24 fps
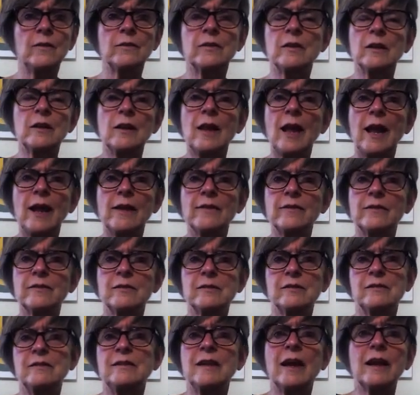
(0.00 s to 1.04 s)
the last
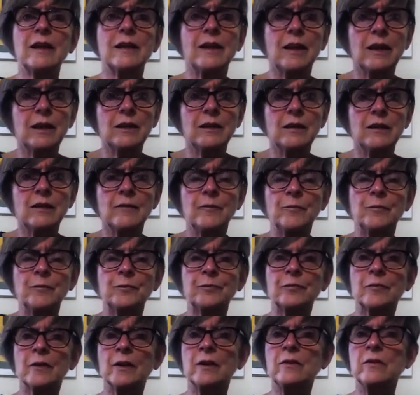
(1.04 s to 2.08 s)
decade
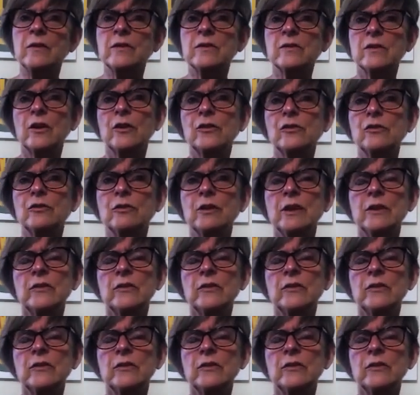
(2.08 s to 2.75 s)
in this country.